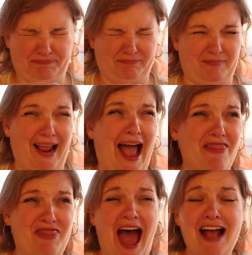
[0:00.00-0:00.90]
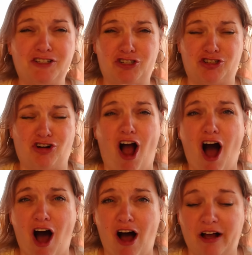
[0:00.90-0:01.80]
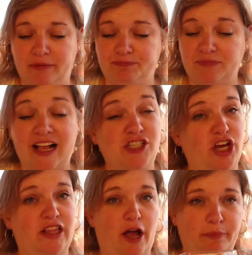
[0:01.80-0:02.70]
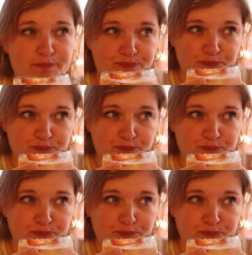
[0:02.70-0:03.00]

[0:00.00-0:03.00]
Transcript: Try another sip. That's strong. That's good though.